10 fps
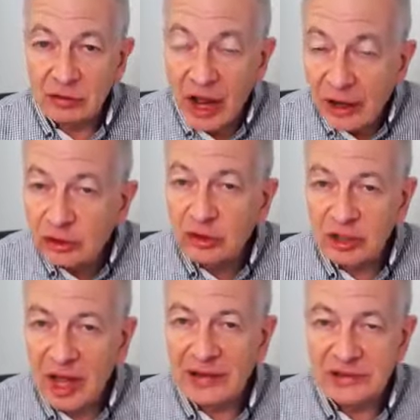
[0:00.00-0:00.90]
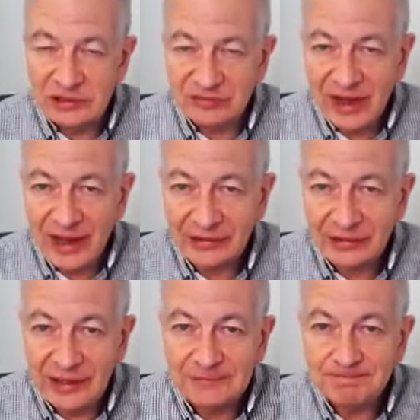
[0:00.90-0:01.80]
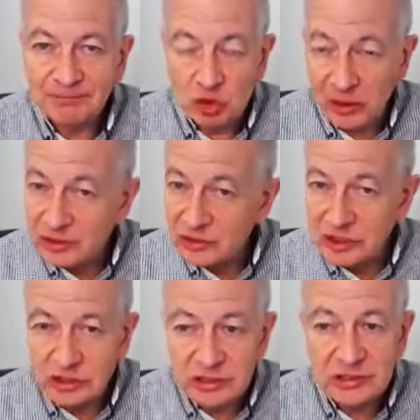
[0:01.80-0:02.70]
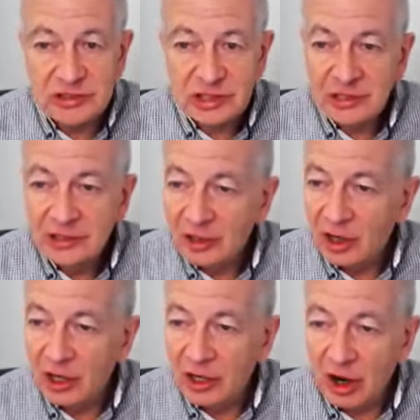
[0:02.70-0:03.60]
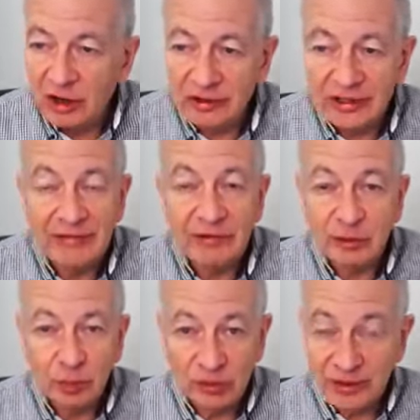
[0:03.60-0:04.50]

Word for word: underlines the fact that transitions are inevitable.